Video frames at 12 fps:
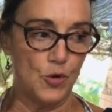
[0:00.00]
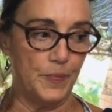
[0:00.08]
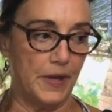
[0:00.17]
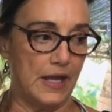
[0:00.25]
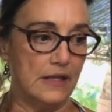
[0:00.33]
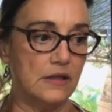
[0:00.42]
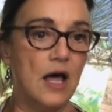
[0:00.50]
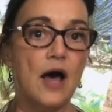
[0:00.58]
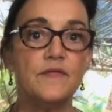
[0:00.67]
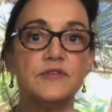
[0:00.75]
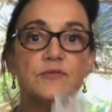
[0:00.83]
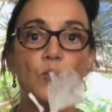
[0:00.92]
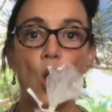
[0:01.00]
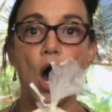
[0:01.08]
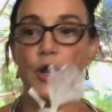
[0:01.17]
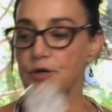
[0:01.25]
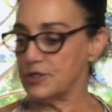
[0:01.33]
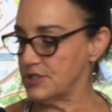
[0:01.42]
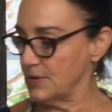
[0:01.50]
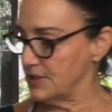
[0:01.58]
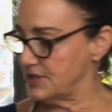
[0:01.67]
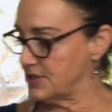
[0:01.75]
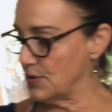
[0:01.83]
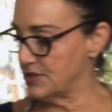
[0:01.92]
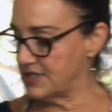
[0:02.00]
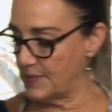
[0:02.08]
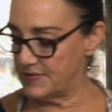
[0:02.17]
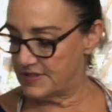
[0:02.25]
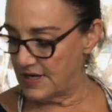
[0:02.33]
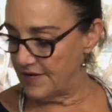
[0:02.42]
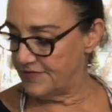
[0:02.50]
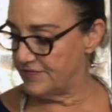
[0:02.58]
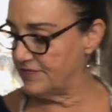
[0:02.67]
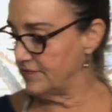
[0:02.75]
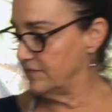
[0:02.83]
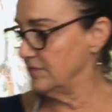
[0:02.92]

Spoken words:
It loves water, so it soaks up stuff